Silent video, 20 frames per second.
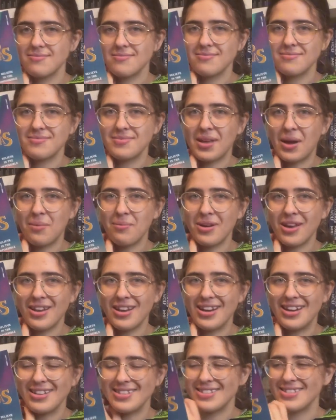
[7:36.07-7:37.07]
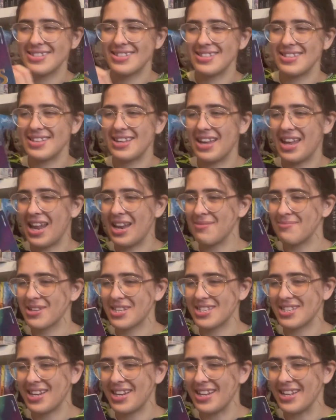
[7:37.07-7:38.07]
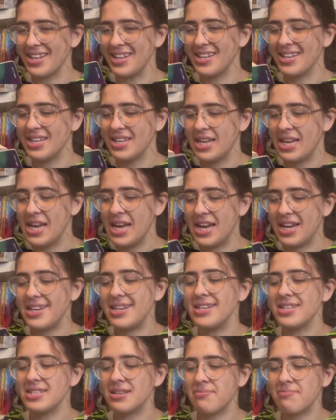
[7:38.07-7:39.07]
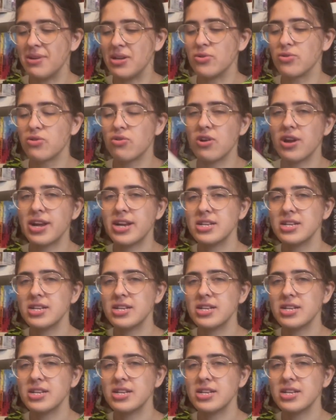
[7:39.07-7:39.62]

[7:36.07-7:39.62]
now I'm excited. It is in middle grade,